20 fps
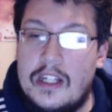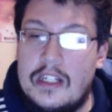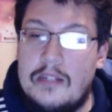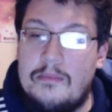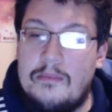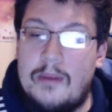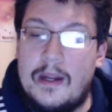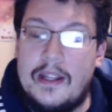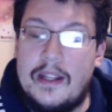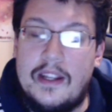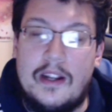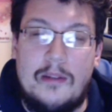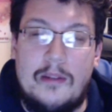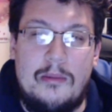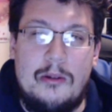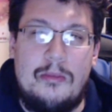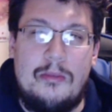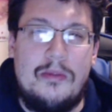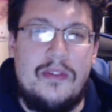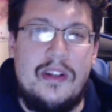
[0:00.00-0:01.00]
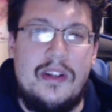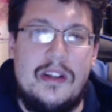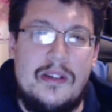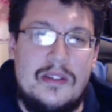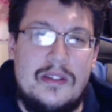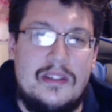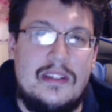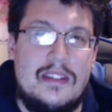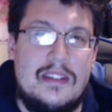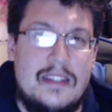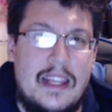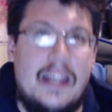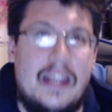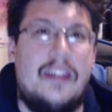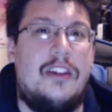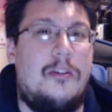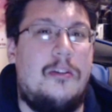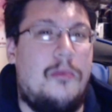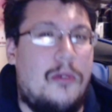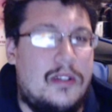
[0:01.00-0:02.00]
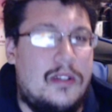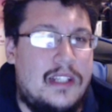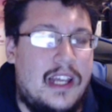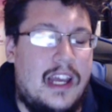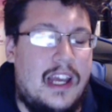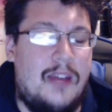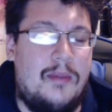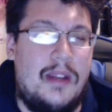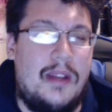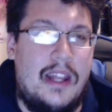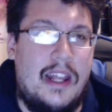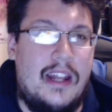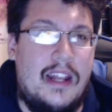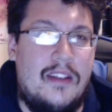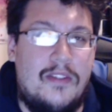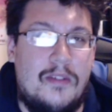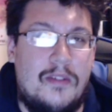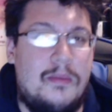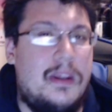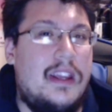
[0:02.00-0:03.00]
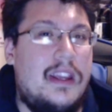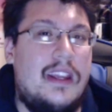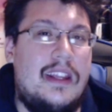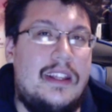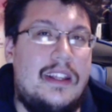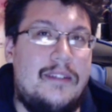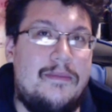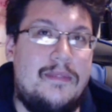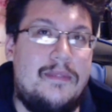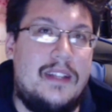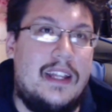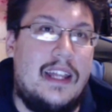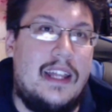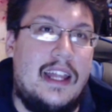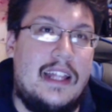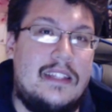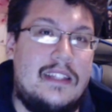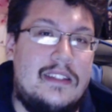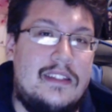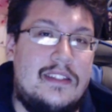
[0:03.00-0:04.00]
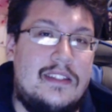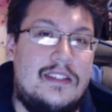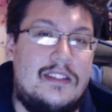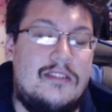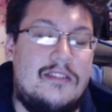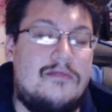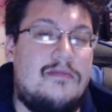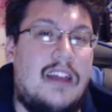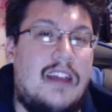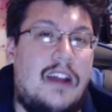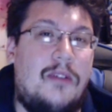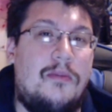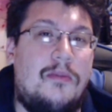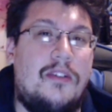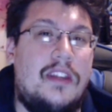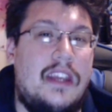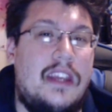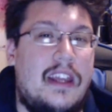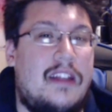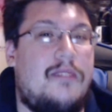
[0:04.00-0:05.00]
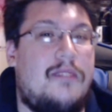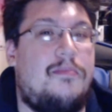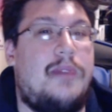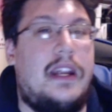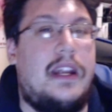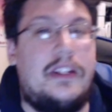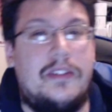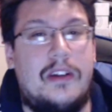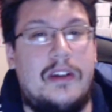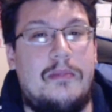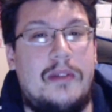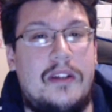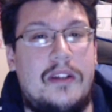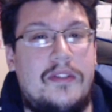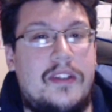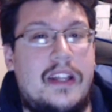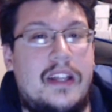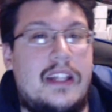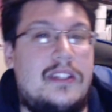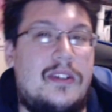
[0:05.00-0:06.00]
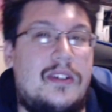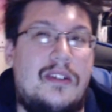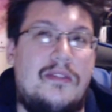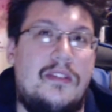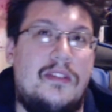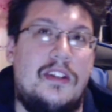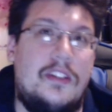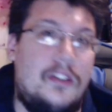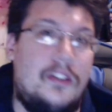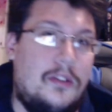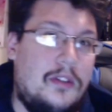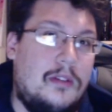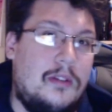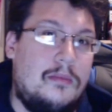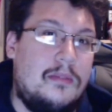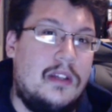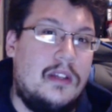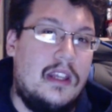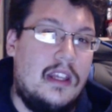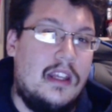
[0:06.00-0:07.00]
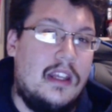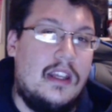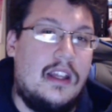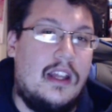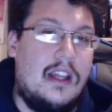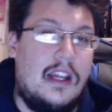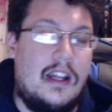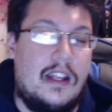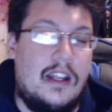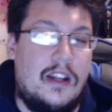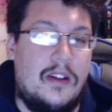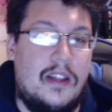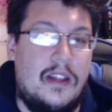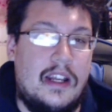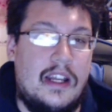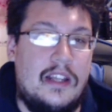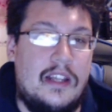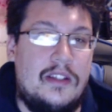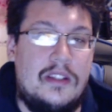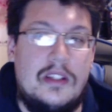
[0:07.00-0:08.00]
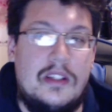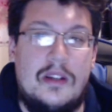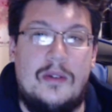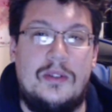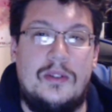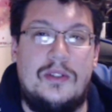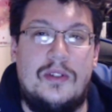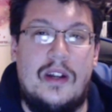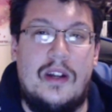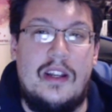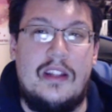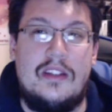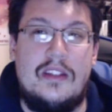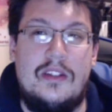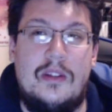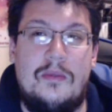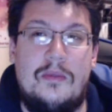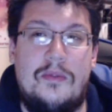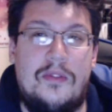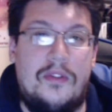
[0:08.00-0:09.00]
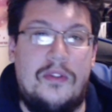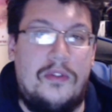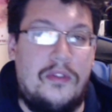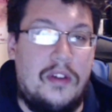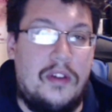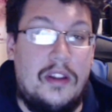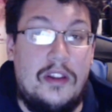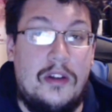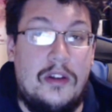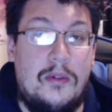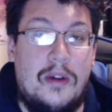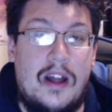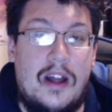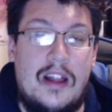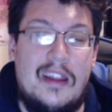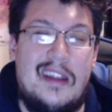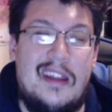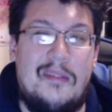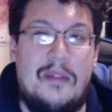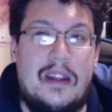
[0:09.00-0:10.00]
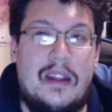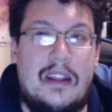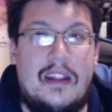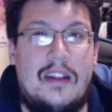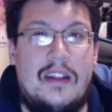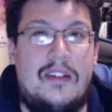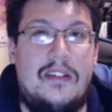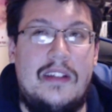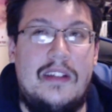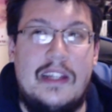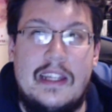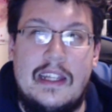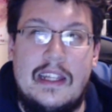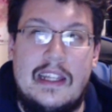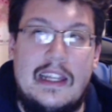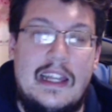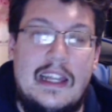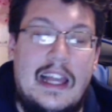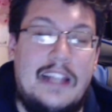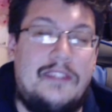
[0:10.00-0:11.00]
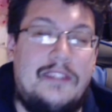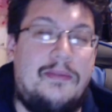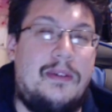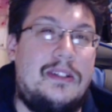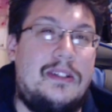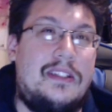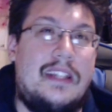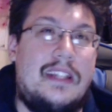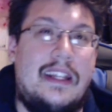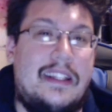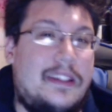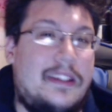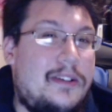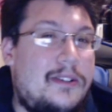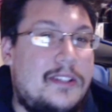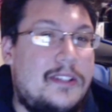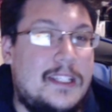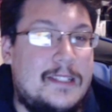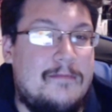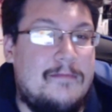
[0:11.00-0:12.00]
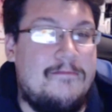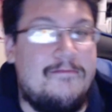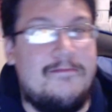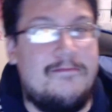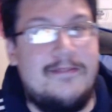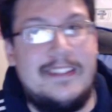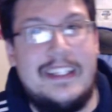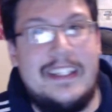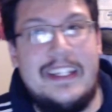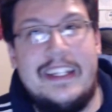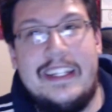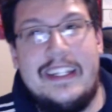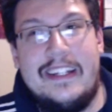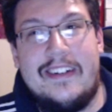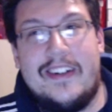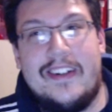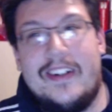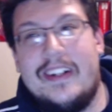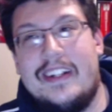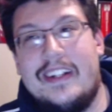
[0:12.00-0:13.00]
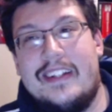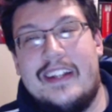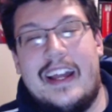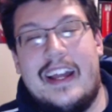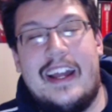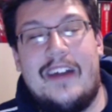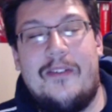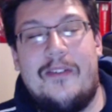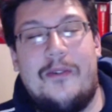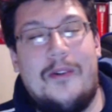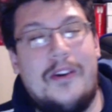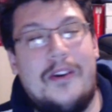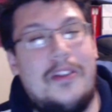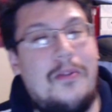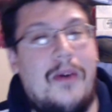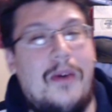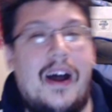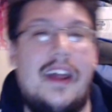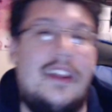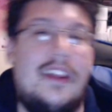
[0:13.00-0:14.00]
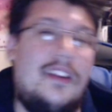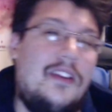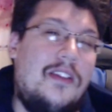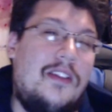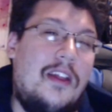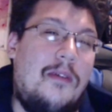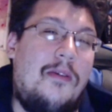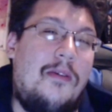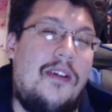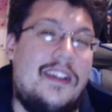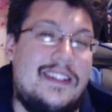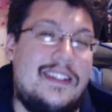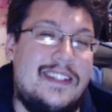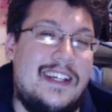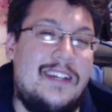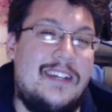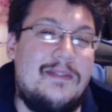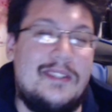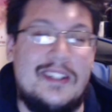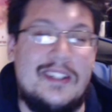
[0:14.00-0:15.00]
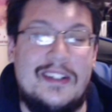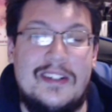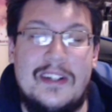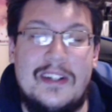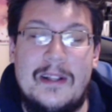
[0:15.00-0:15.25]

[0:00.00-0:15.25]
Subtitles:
But, you know, blooper videos take a little more time, and for me, I don't really get Patreon money for that, so I don't really do them. You know, like I was trying to do them for free a little while, and I'm like, you know, as much as I like doing them, they aren't worthwhile to do them all the time, so,